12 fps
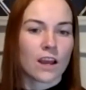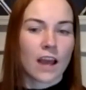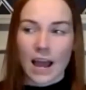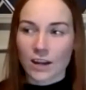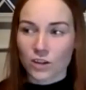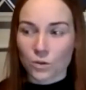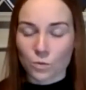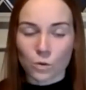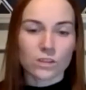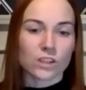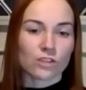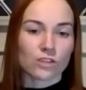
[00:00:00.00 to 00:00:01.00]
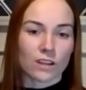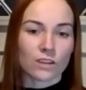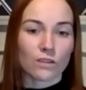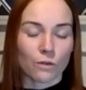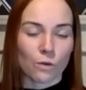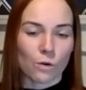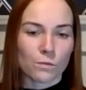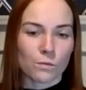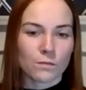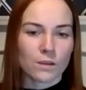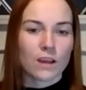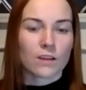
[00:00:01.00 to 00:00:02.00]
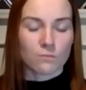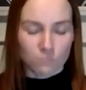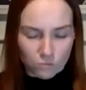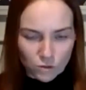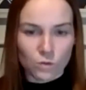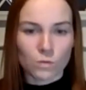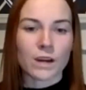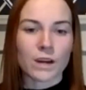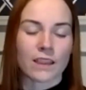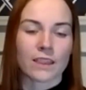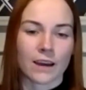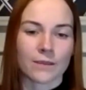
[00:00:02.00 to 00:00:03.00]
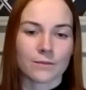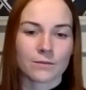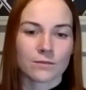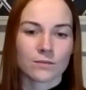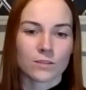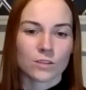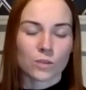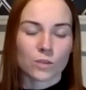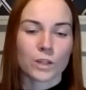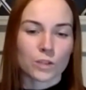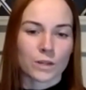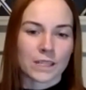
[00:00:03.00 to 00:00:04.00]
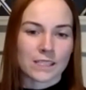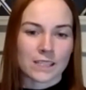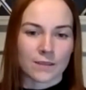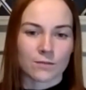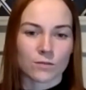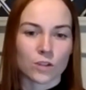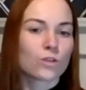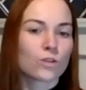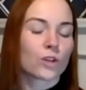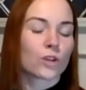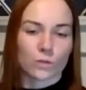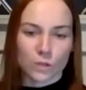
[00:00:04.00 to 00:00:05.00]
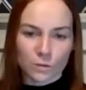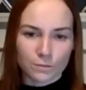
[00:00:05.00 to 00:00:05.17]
and you want to transform, you will get that. So which one is it? You choose.